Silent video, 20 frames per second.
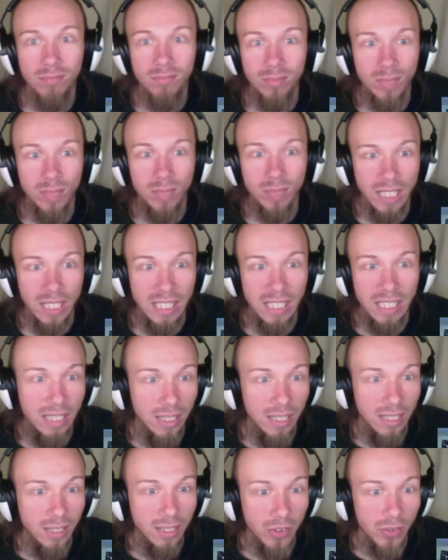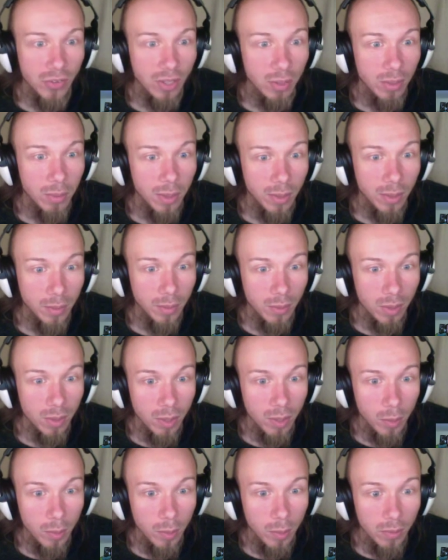an in-house thing they
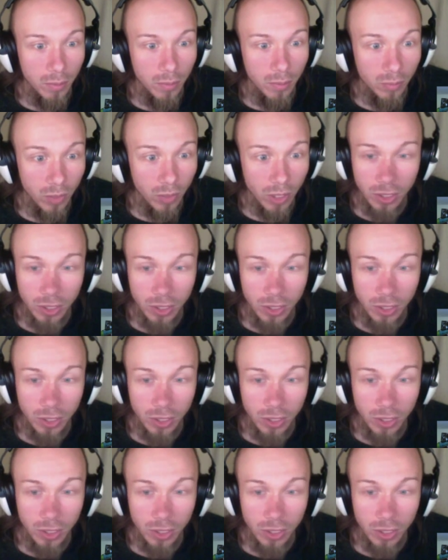open. Very good.